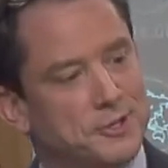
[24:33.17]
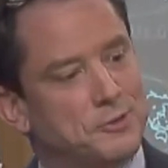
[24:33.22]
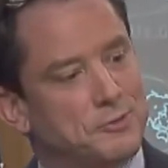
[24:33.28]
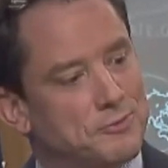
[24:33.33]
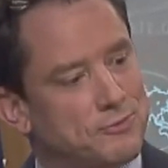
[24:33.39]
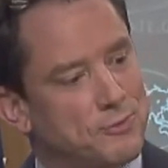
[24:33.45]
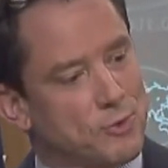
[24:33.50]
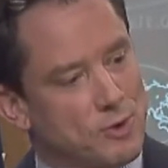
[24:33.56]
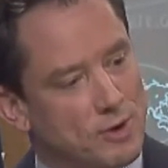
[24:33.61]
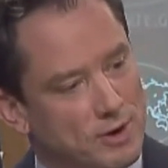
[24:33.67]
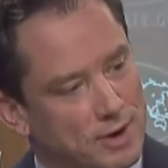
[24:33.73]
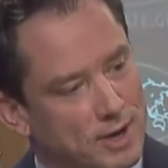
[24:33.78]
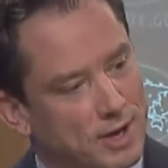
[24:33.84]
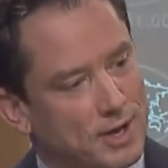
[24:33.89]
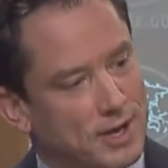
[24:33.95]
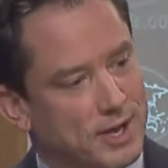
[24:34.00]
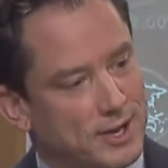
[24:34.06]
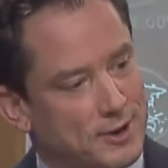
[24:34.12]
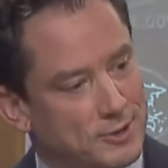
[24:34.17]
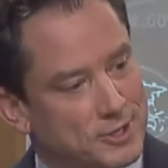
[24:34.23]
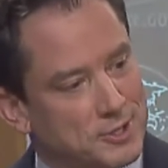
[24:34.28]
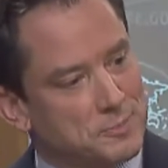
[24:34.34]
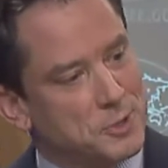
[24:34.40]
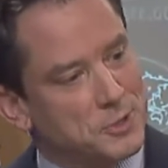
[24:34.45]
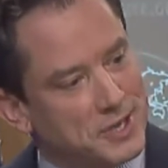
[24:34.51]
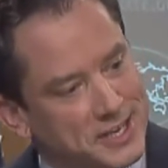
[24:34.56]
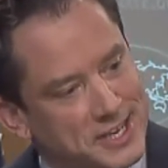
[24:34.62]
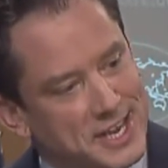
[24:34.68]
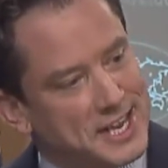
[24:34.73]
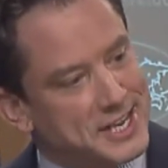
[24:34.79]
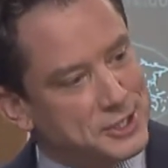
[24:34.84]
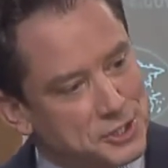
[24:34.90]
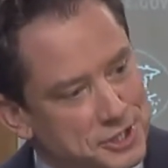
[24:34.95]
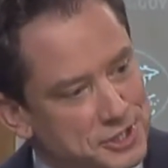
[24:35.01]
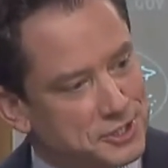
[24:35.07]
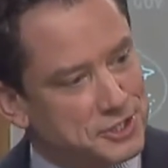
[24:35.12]
you for our
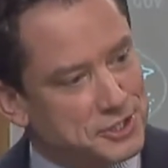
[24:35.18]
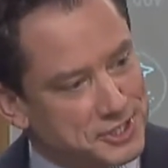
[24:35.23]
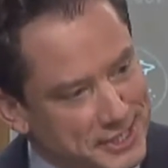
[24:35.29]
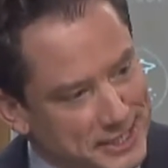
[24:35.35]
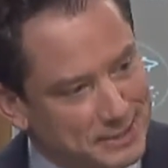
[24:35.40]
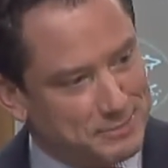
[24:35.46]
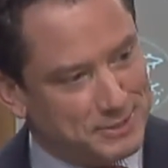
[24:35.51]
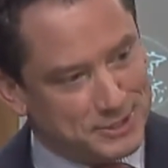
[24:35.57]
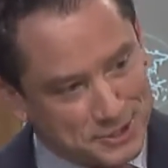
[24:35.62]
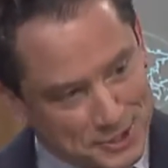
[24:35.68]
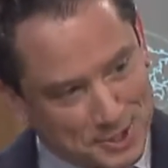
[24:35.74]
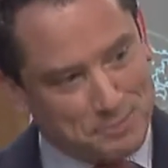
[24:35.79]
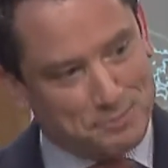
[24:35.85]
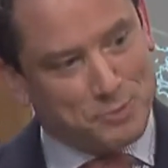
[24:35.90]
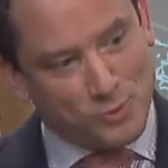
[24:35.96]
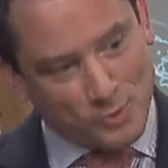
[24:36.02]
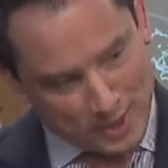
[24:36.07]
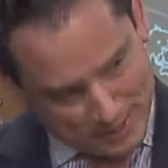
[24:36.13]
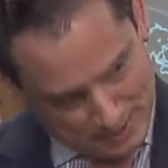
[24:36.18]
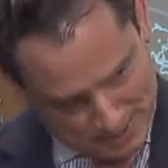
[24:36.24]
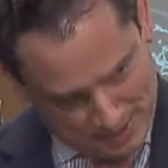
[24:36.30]
communications team at some point.